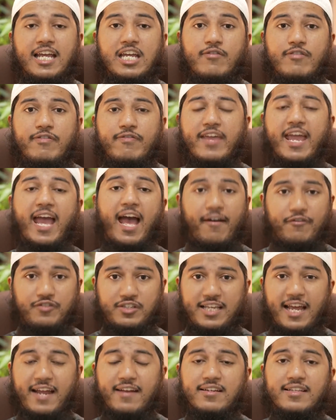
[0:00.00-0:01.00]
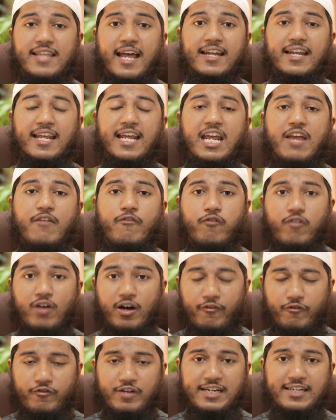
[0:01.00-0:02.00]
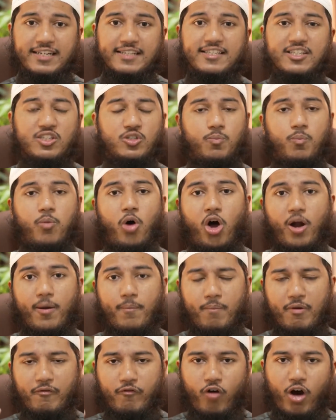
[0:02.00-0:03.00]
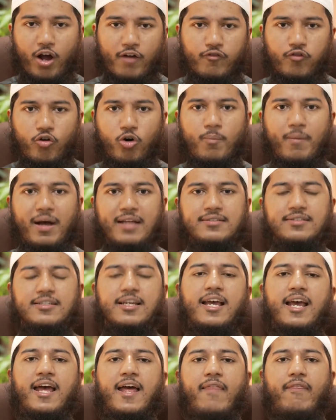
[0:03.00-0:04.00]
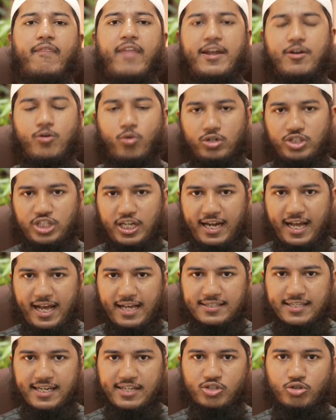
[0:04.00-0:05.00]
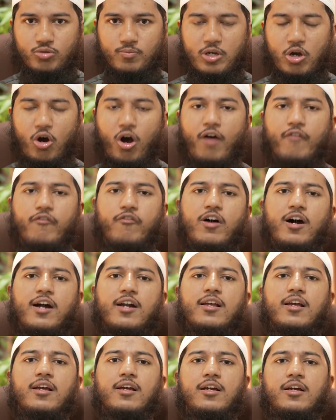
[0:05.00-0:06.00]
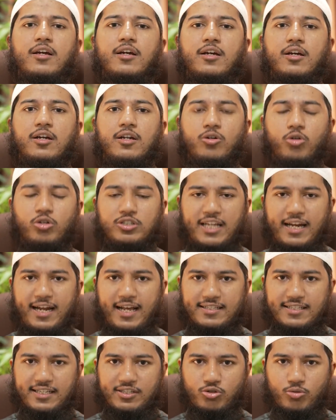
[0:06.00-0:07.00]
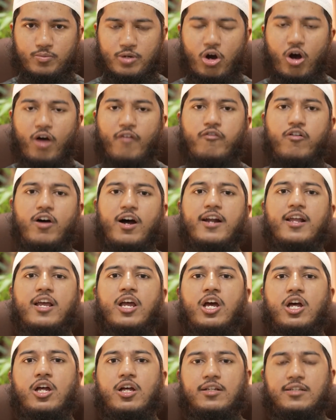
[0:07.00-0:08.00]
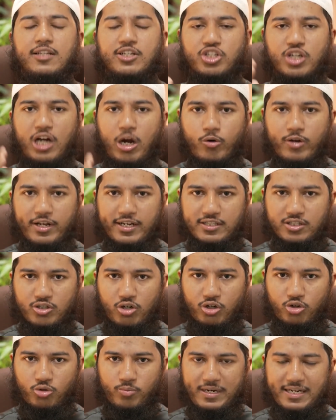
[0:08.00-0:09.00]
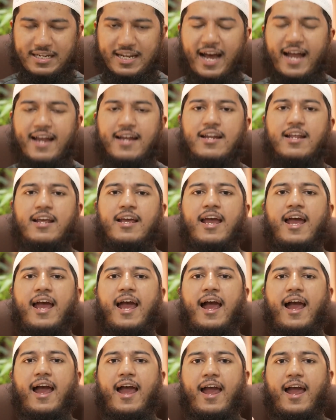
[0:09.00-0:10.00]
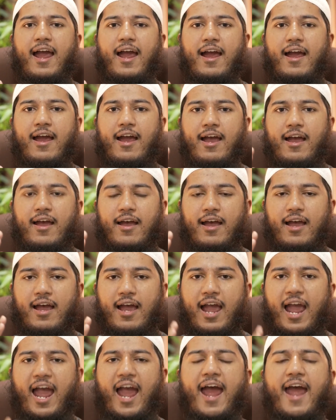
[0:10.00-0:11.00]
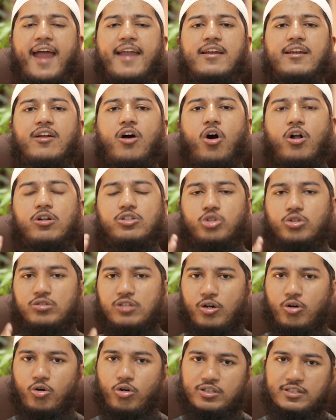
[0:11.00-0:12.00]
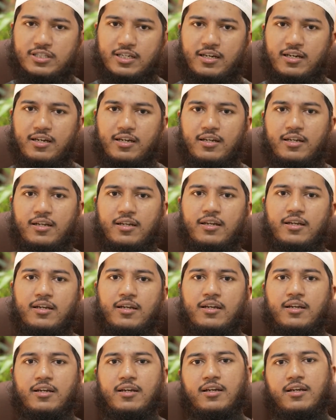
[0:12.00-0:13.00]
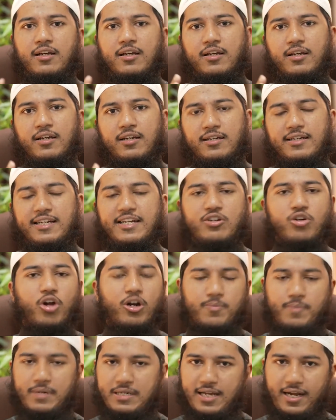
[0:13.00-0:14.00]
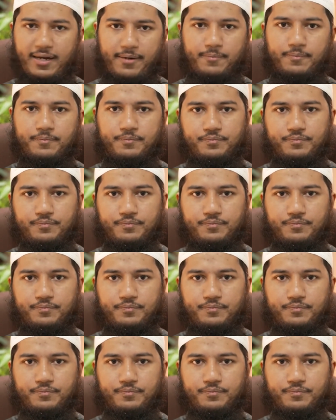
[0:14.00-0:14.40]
even they have said that if a fetus is born before 4 months, then no janaza is to be offered, no janaza is to be offered, the shrouding is not to be done, and also the ghusl need not be done.